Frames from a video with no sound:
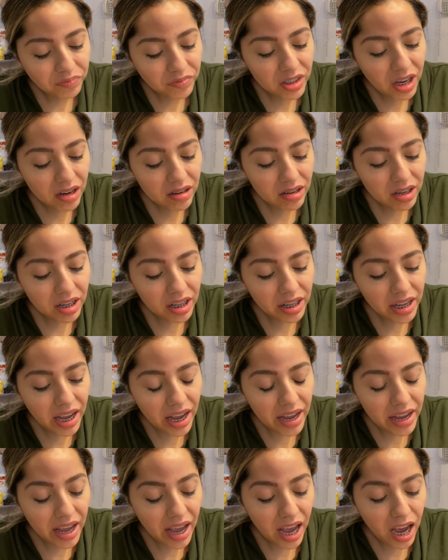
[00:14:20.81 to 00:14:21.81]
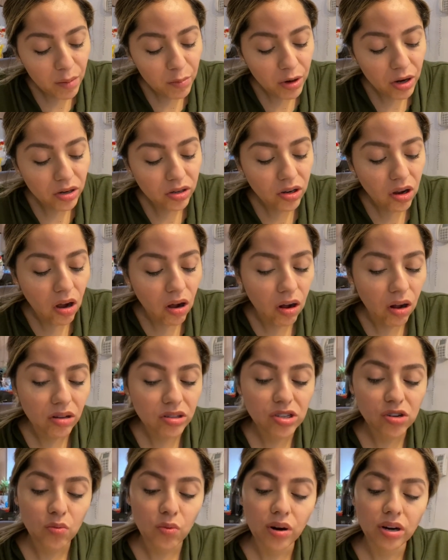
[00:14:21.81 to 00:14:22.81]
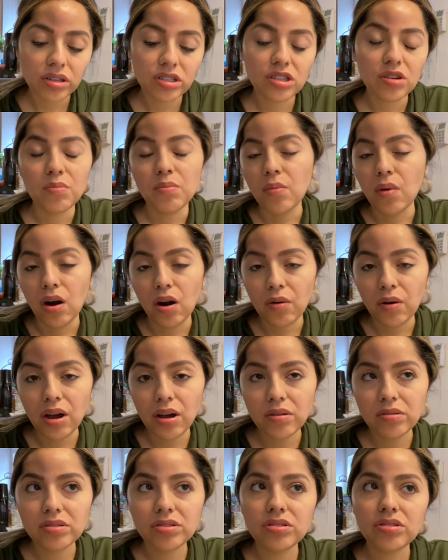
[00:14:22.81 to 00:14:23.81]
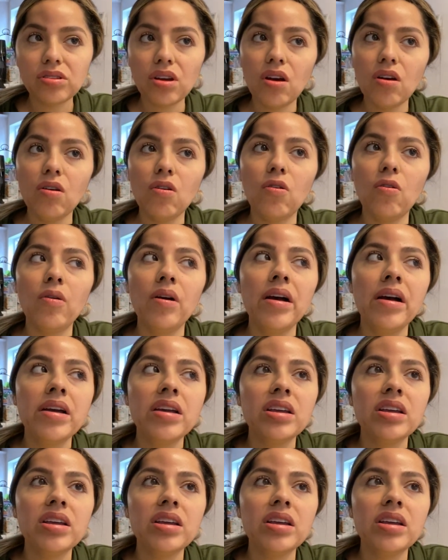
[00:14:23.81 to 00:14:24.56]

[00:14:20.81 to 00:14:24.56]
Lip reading: Technically I am on call to work tomorrow, so